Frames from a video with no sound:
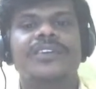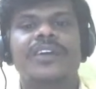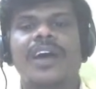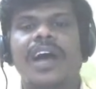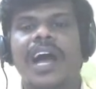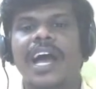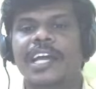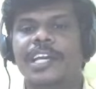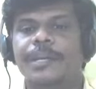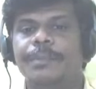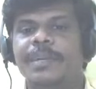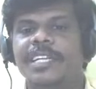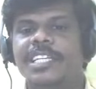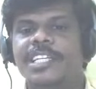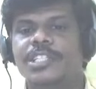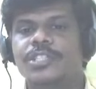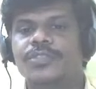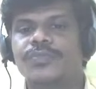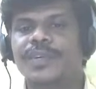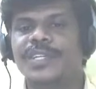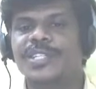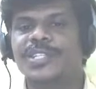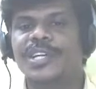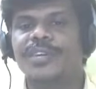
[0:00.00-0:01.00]
I repeat this
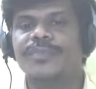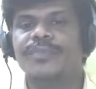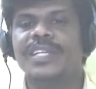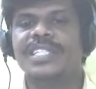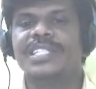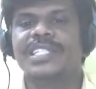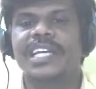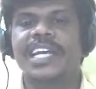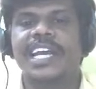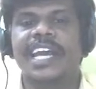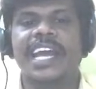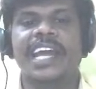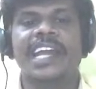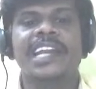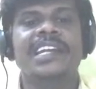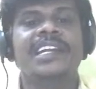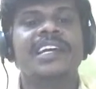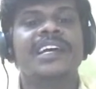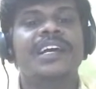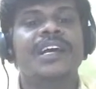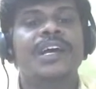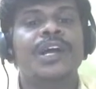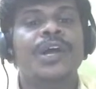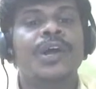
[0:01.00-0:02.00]
question once again.
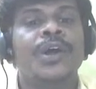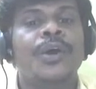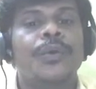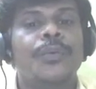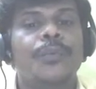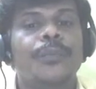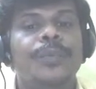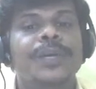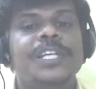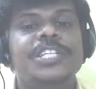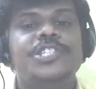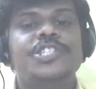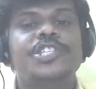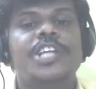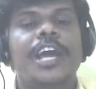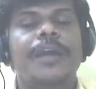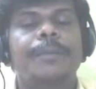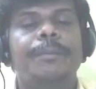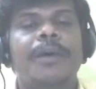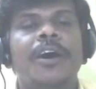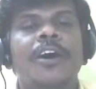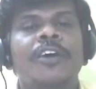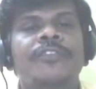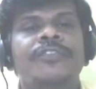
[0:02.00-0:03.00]
Which type
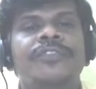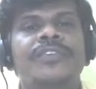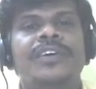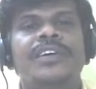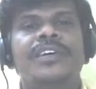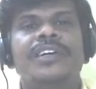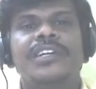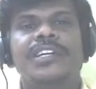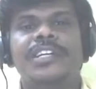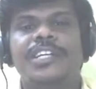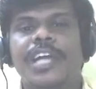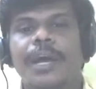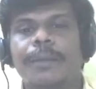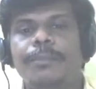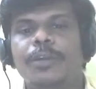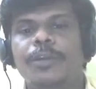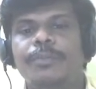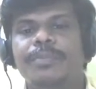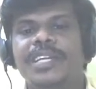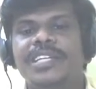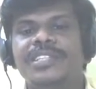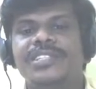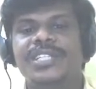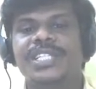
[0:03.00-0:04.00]
of
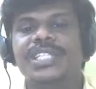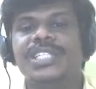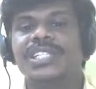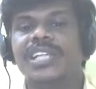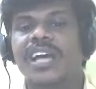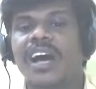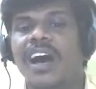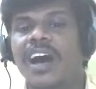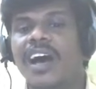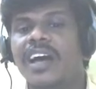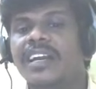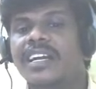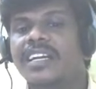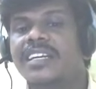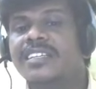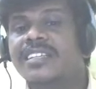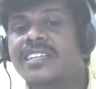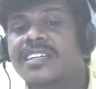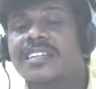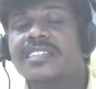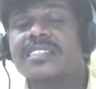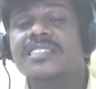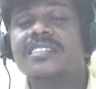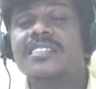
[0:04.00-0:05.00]
WBCs are
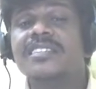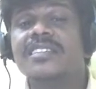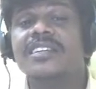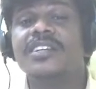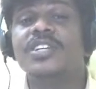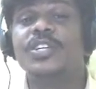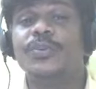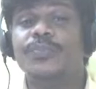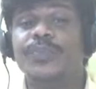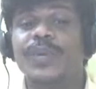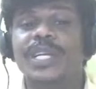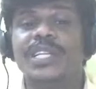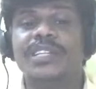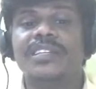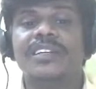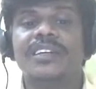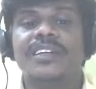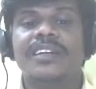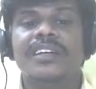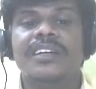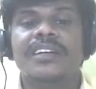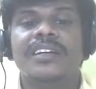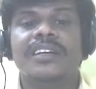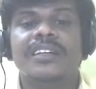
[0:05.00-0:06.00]
concerned with
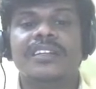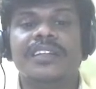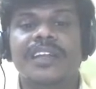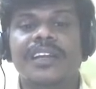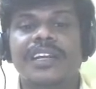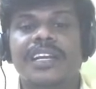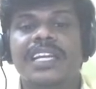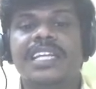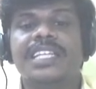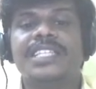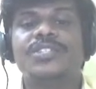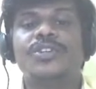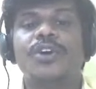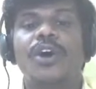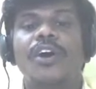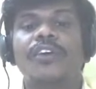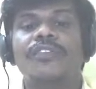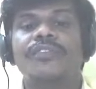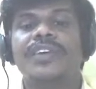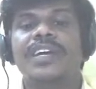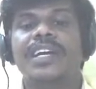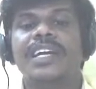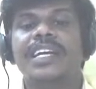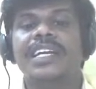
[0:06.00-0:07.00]
the release of
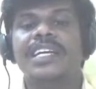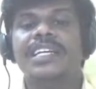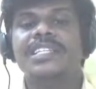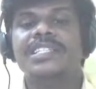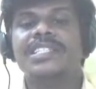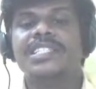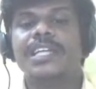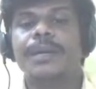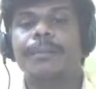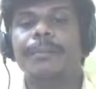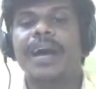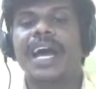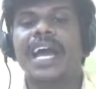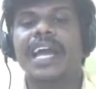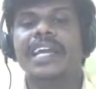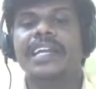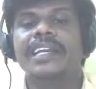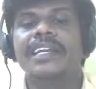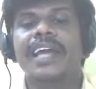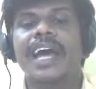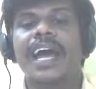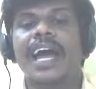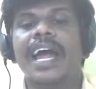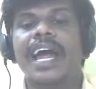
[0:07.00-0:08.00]
histamine
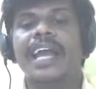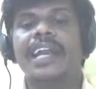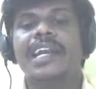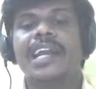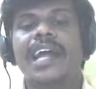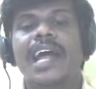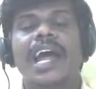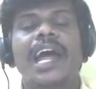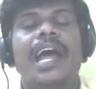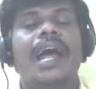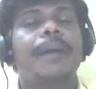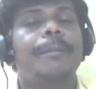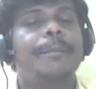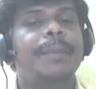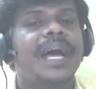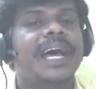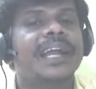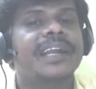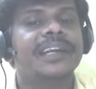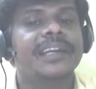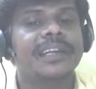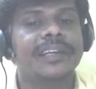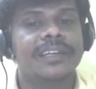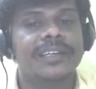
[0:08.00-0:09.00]
and
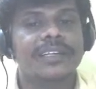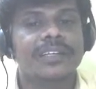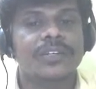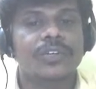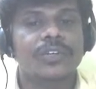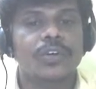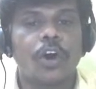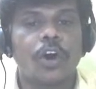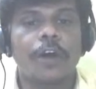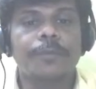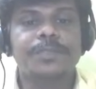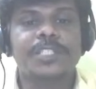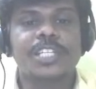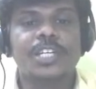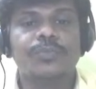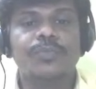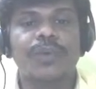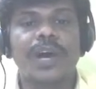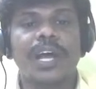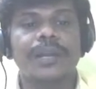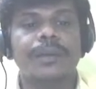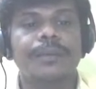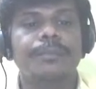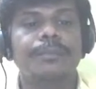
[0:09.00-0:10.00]
heparin? Option
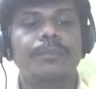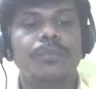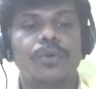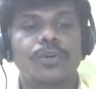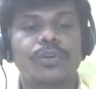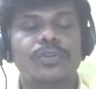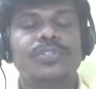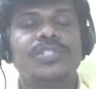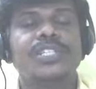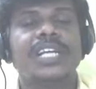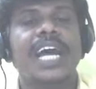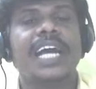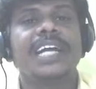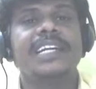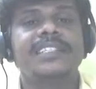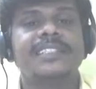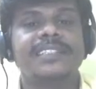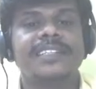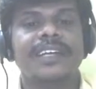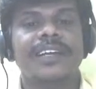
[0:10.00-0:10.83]
1, monocytes.